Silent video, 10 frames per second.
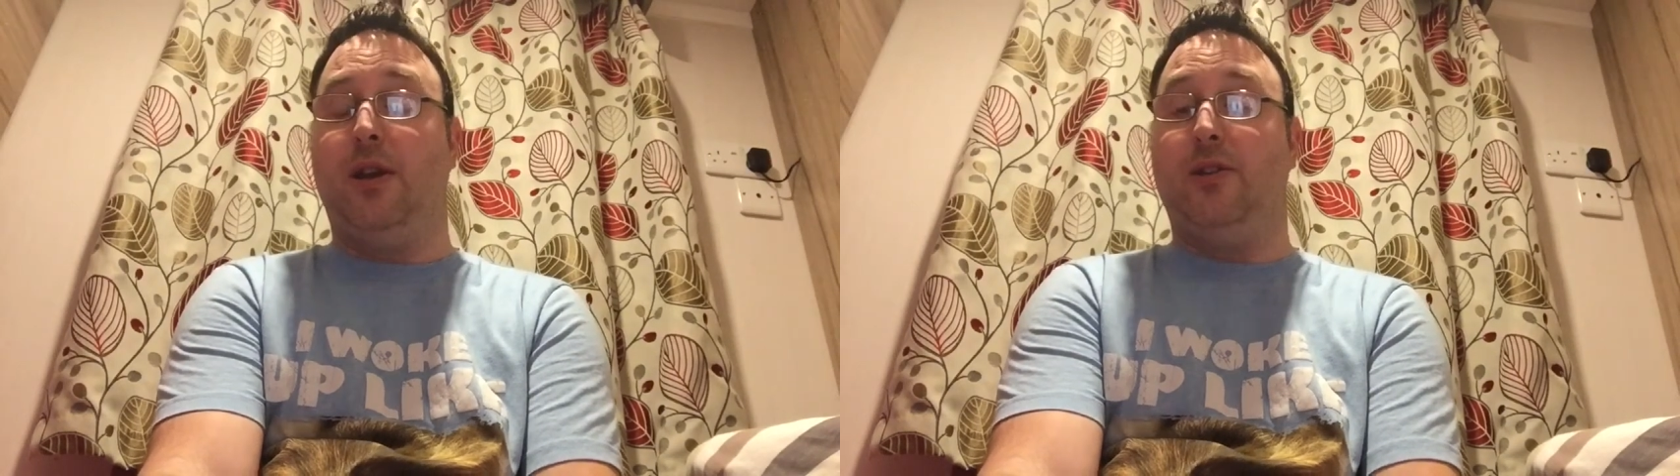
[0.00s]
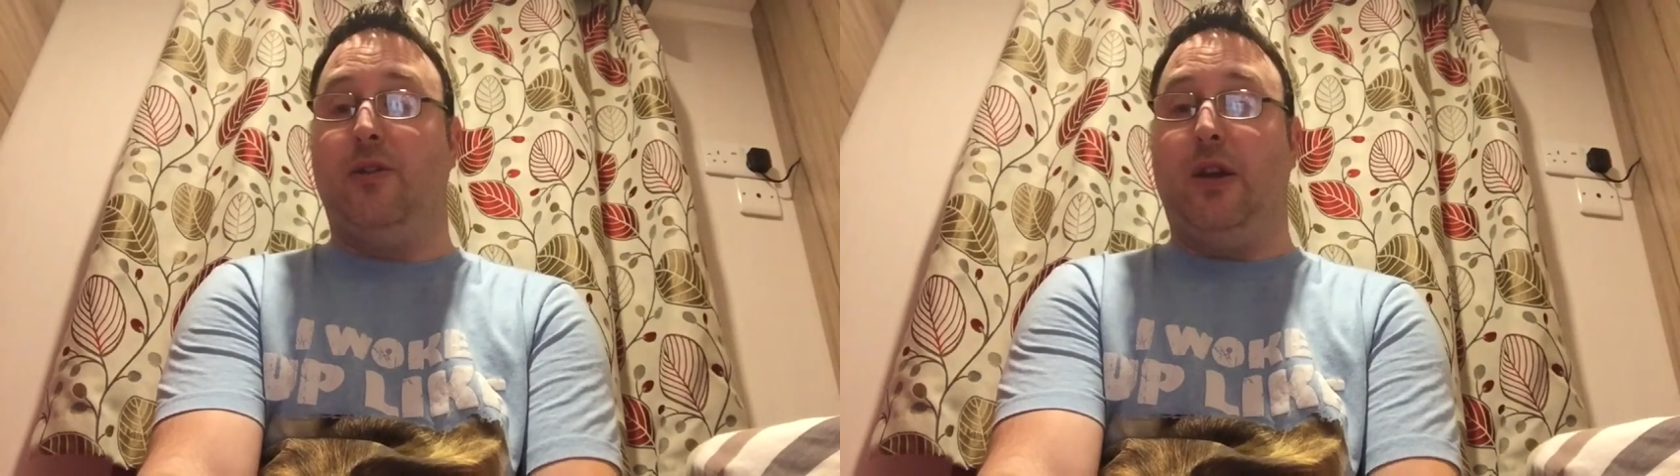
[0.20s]

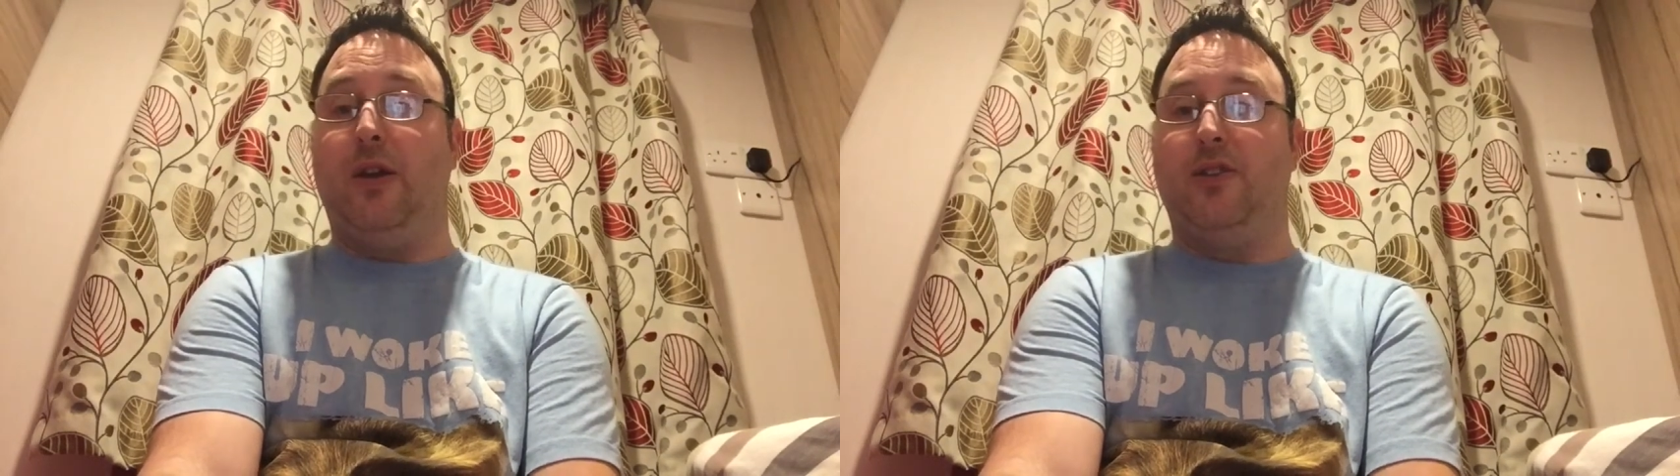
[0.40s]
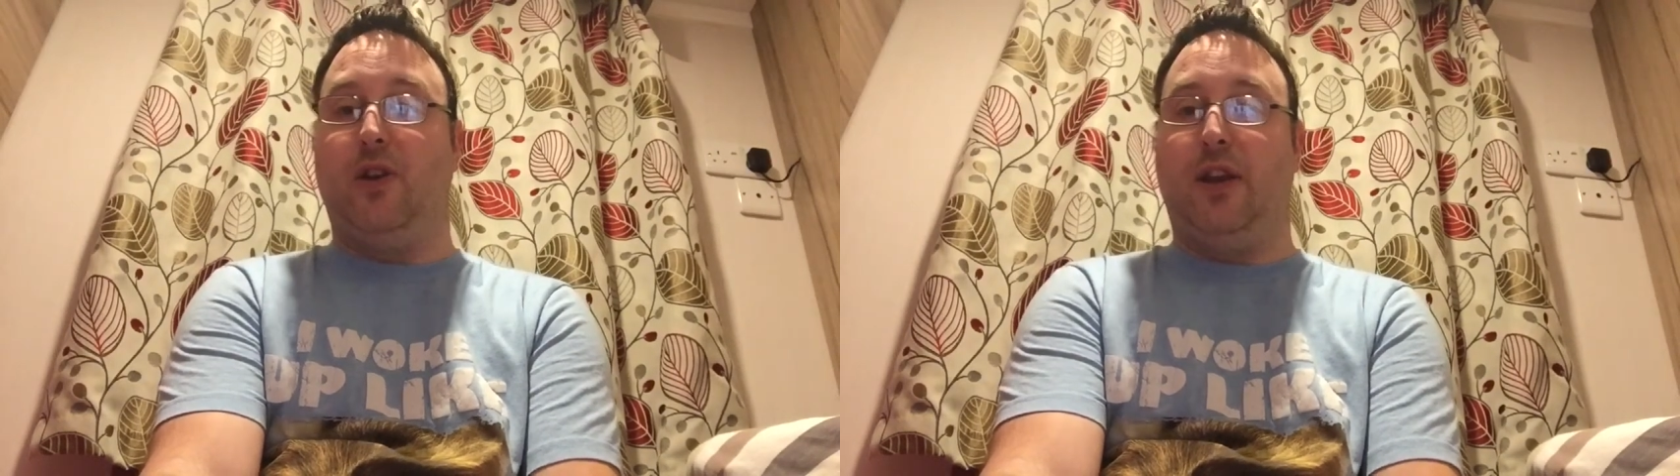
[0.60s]
So if you're
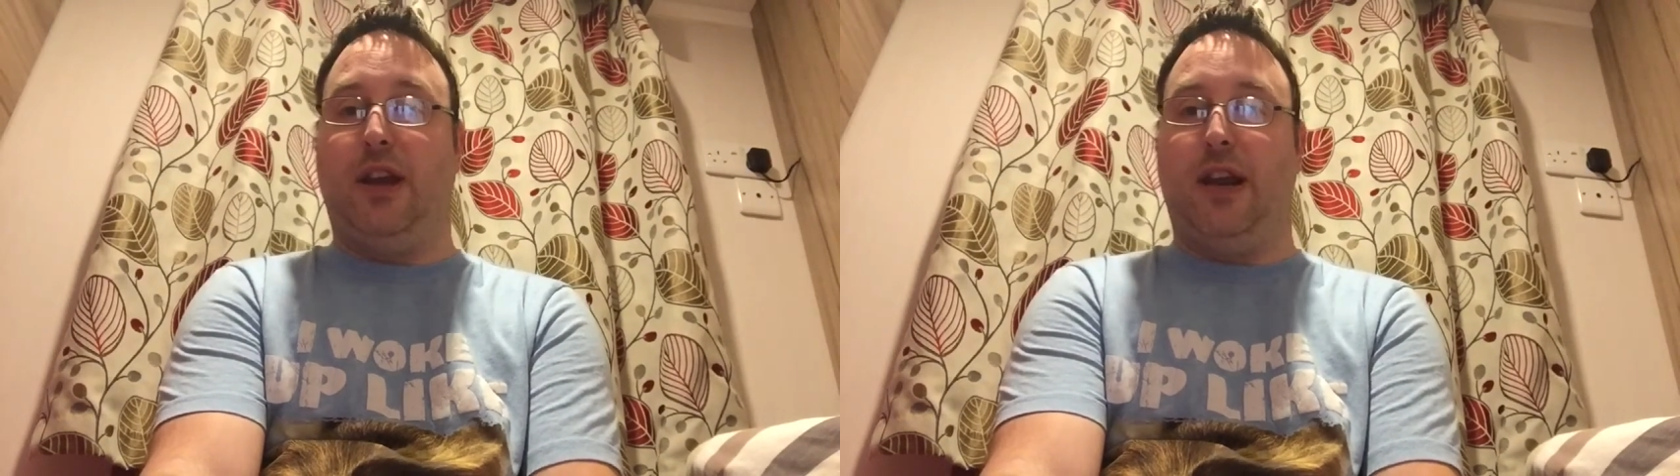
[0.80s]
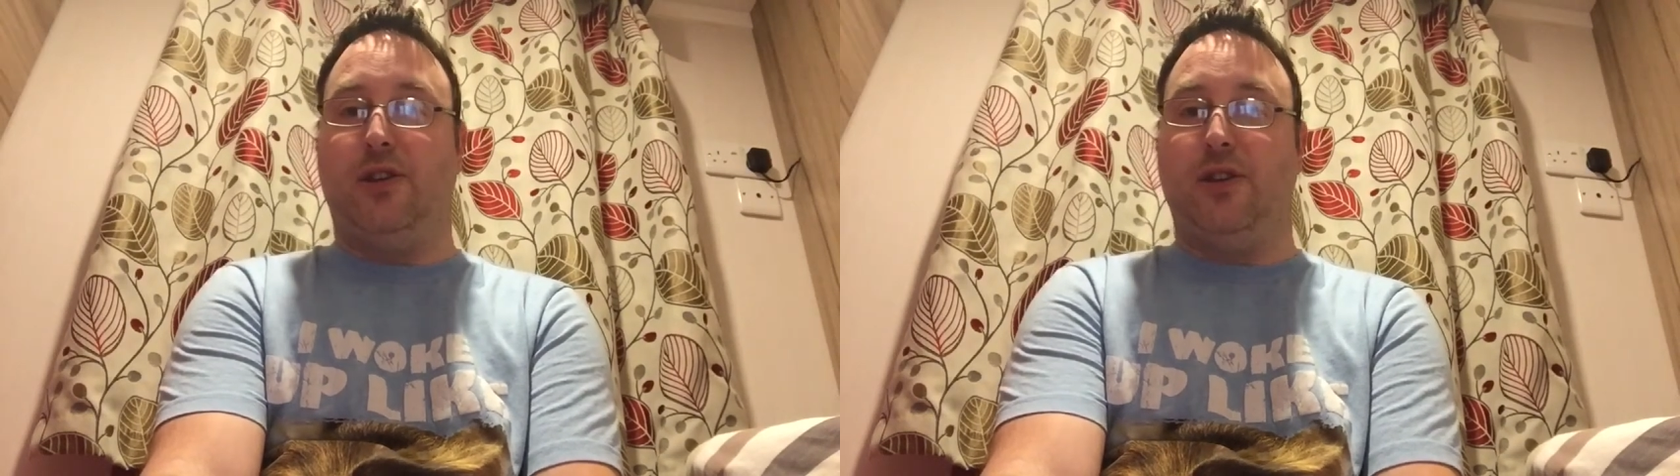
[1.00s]
looking to start your
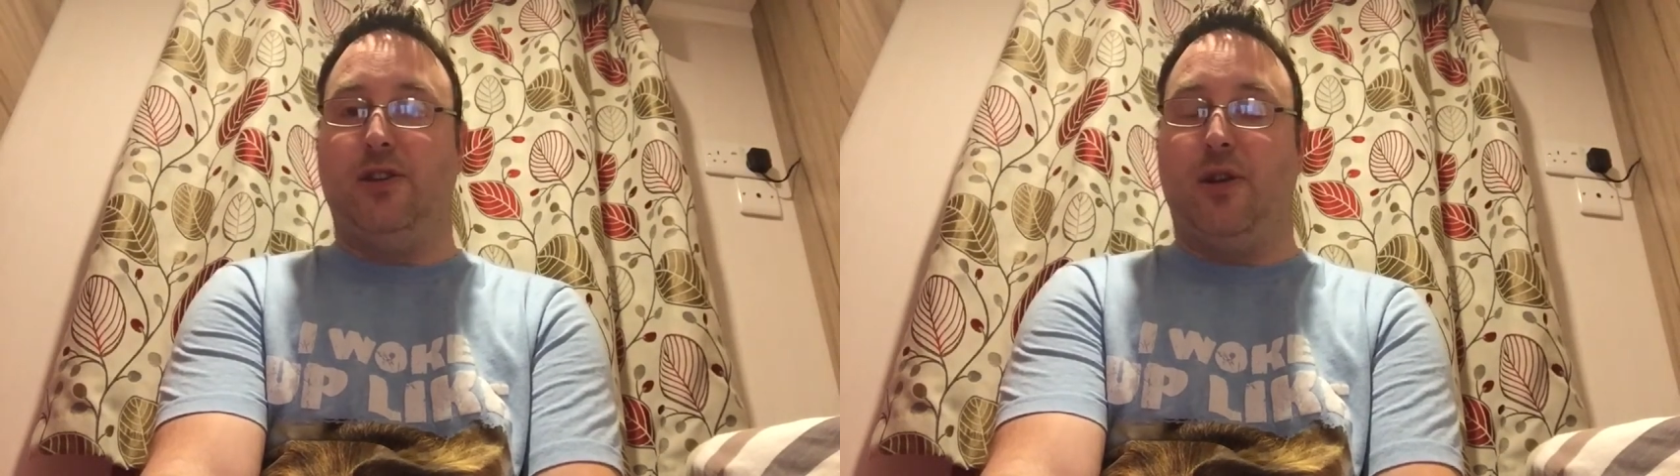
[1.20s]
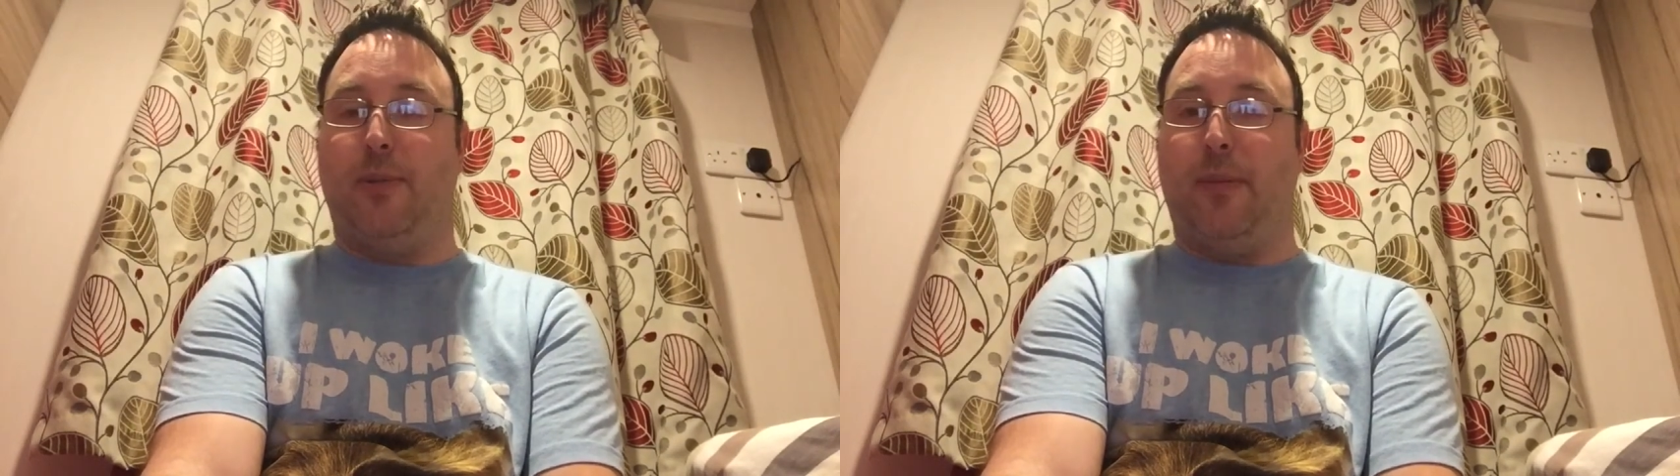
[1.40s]
collection,
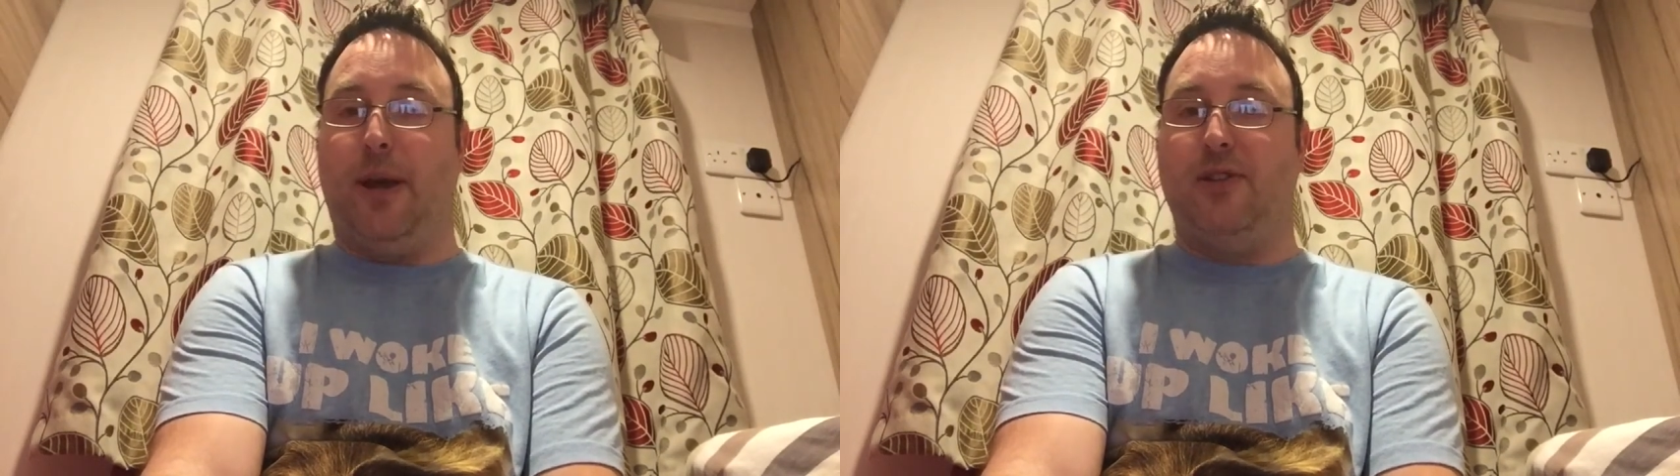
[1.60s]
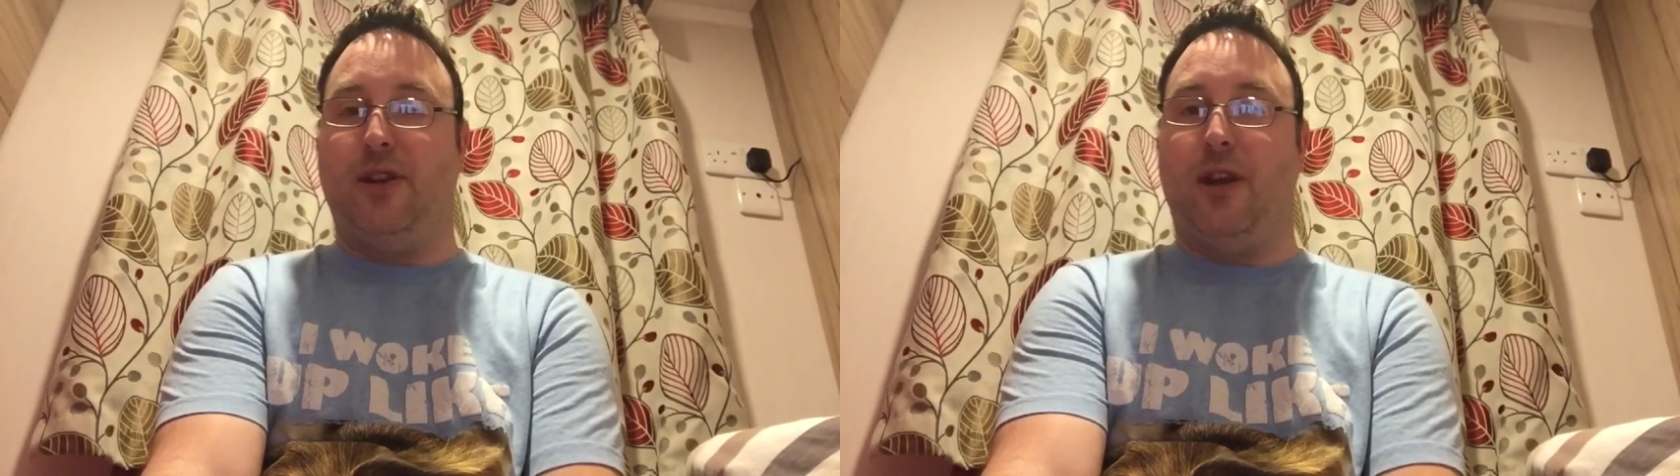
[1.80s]
it's not a bad
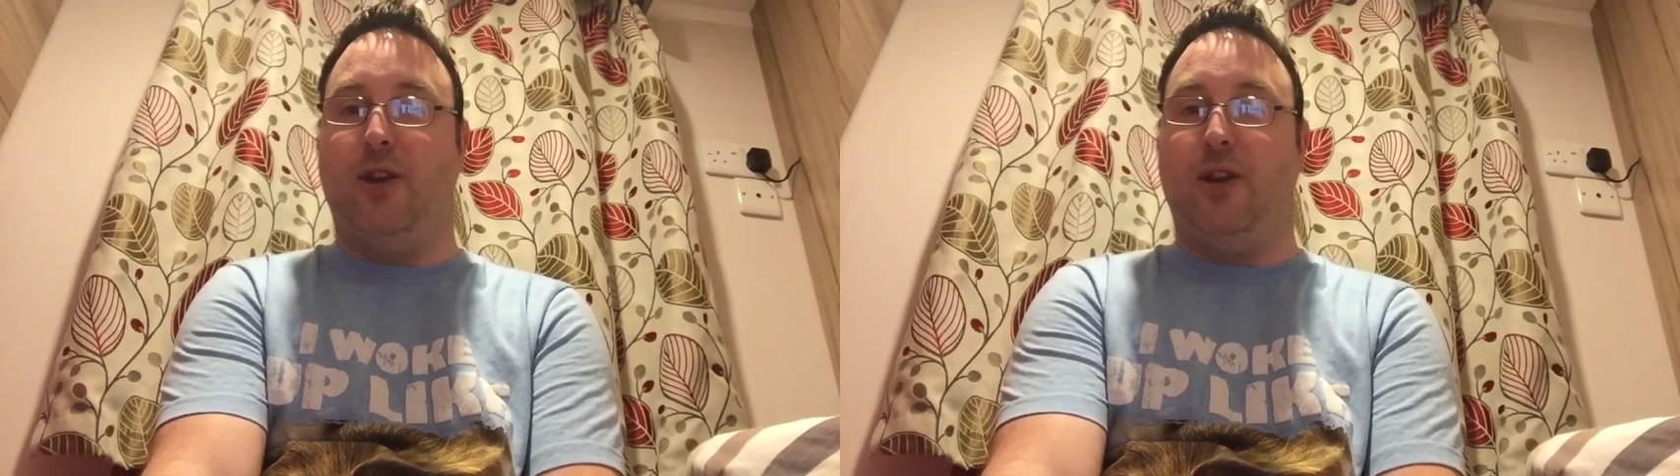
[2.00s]
place to go.